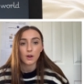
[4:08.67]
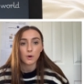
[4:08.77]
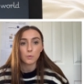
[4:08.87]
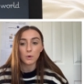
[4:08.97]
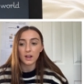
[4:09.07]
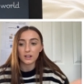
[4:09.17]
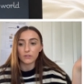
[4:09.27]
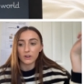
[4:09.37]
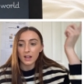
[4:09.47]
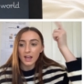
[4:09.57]
why
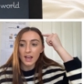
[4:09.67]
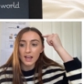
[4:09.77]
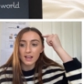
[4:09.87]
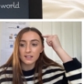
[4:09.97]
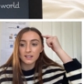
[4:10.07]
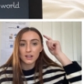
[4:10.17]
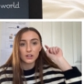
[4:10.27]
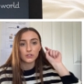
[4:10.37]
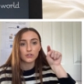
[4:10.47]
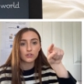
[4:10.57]
not head
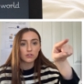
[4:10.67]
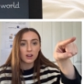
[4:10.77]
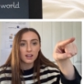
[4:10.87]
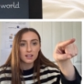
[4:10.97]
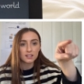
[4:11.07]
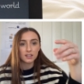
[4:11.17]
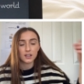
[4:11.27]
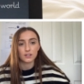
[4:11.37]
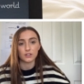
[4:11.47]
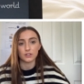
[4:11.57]
straight
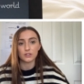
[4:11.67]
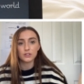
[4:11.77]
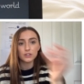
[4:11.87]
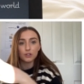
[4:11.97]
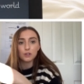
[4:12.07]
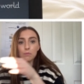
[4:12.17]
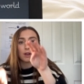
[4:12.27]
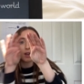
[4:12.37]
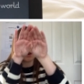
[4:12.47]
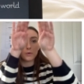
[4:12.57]
to
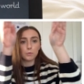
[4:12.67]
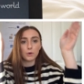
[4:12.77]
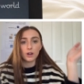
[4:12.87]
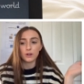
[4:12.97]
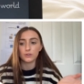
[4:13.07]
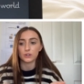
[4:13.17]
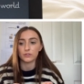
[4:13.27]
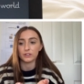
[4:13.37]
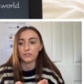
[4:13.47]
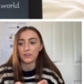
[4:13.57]
Zuma World of
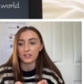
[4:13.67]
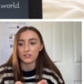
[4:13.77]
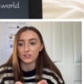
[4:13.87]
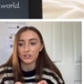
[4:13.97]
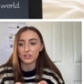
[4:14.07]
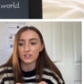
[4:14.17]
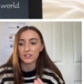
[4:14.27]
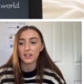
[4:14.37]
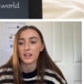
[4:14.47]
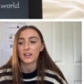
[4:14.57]
Adventures
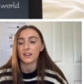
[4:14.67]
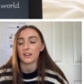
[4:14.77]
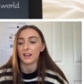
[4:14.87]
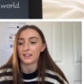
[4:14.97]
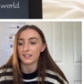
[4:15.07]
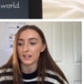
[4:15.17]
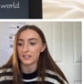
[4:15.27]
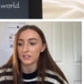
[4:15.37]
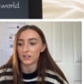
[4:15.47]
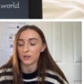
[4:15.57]
and
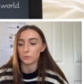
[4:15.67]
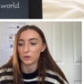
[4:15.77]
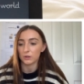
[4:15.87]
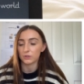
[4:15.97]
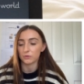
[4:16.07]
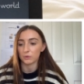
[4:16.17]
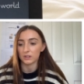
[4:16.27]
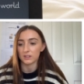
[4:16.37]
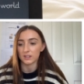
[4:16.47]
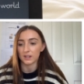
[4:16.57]
enter a world of
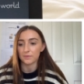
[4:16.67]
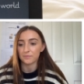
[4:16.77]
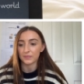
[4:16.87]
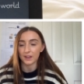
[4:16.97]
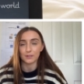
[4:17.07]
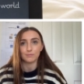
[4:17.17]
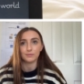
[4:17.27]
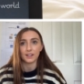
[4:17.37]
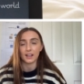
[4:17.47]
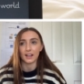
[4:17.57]
wonder um,
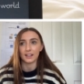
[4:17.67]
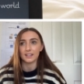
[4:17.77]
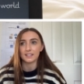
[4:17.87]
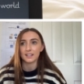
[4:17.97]
and